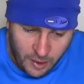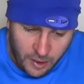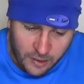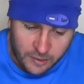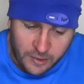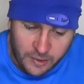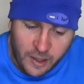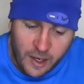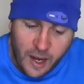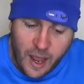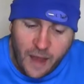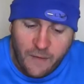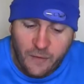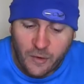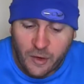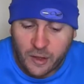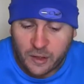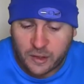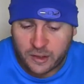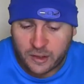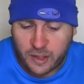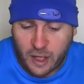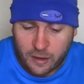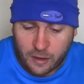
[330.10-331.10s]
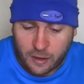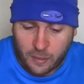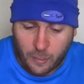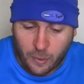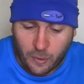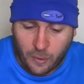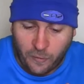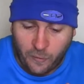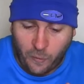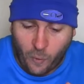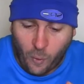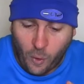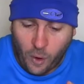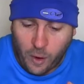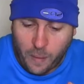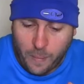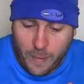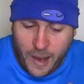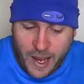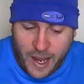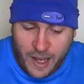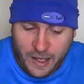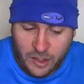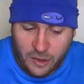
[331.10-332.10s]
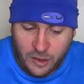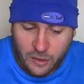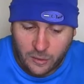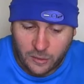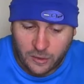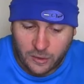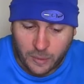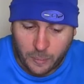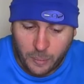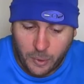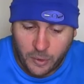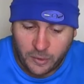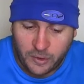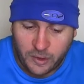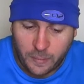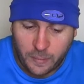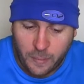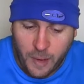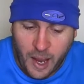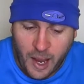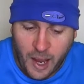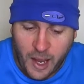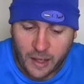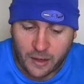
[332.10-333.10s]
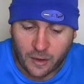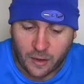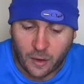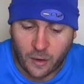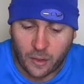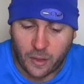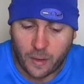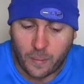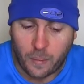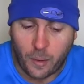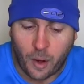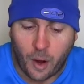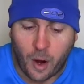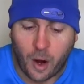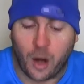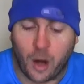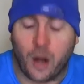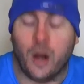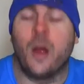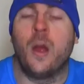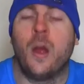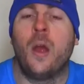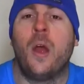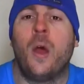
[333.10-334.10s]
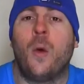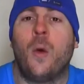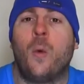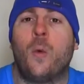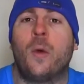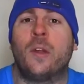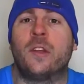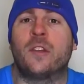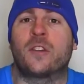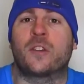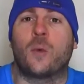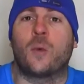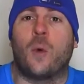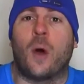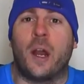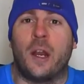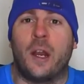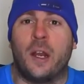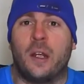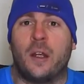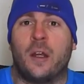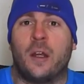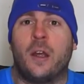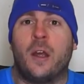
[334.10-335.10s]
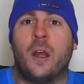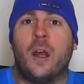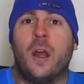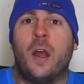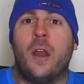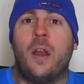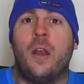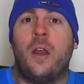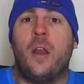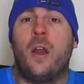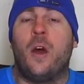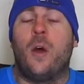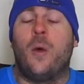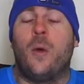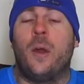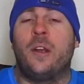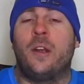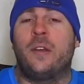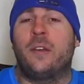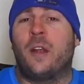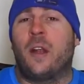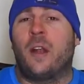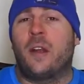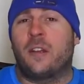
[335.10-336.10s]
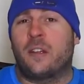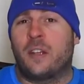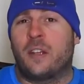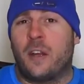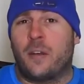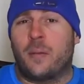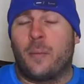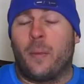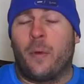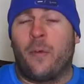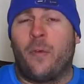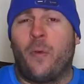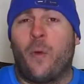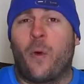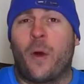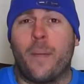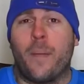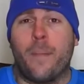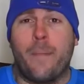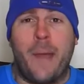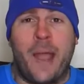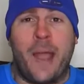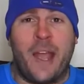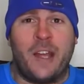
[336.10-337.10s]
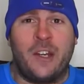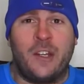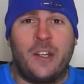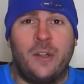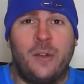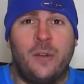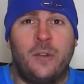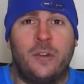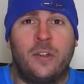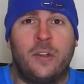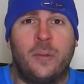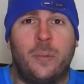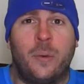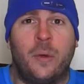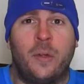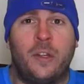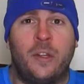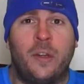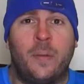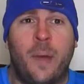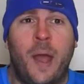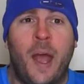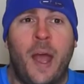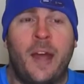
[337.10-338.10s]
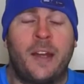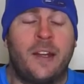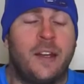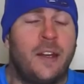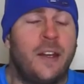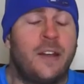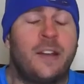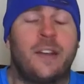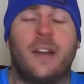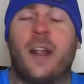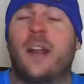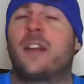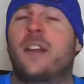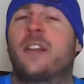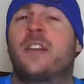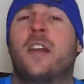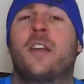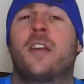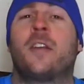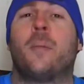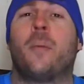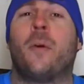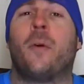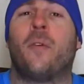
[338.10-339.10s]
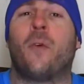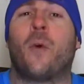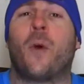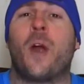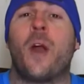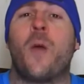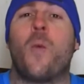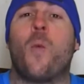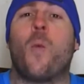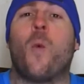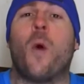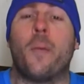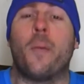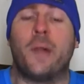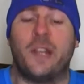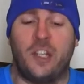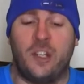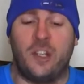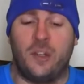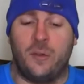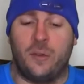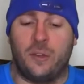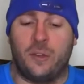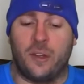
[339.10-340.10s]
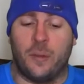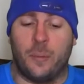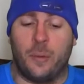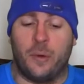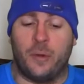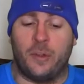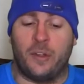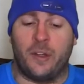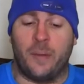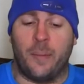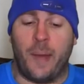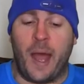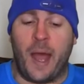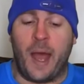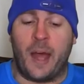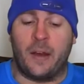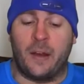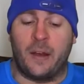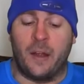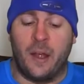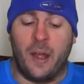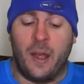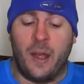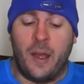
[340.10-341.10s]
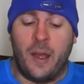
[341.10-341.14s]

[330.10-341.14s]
Is it ever acceptable for a man to use the pussy pad on the bar when squatting? No, it is not acceptable for a man to use the pussy pad, and it's not acceptable for a woman to use the pussy pad.